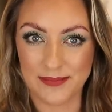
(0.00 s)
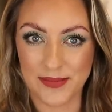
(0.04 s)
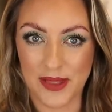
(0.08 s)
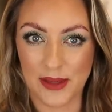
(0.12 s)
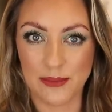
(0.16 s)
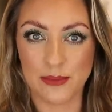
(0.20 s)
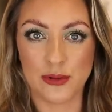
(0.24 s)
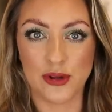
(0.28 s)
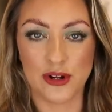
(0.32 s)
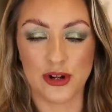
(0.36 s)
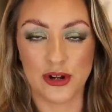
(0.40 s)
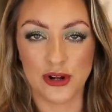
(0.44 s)

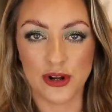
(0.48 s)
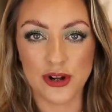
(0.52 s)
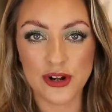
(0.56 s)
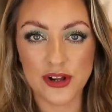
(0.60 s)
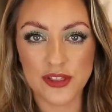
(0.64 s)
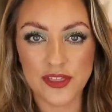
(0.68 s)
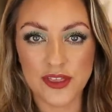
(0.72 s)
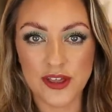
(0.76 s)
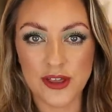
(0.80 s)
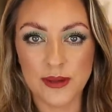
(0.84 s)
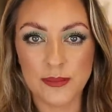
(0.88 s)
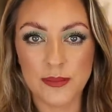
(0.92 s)
I've got a lot
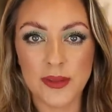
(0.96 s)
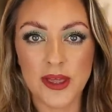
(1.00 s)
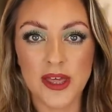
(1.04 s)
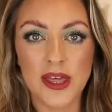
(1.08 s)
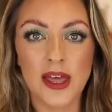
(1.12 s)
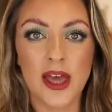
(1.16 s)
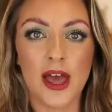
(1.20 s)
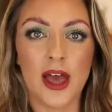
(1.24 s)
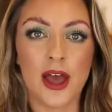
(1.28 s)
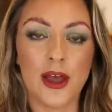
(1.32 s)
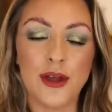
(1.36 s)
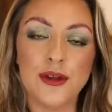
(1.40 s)
of them
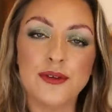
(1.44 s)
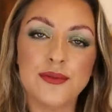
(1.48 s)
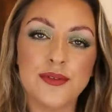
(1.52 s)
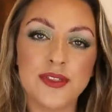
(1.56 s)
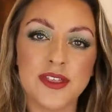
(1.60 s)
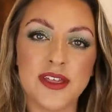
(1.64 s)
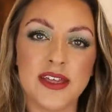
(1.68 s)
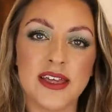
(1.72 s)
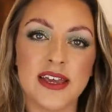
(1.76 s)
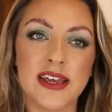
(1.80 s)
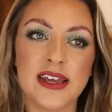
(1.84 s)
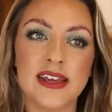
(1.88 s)
over
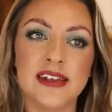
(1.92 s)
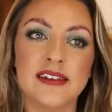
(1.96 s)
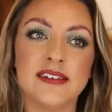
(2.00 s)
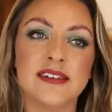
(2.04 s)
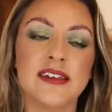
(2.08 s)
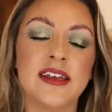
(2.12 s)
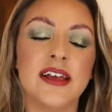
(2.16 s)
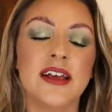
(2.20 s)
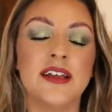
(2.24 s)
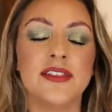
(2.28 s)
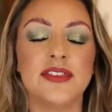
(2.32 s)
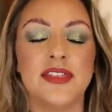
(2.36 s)
the years.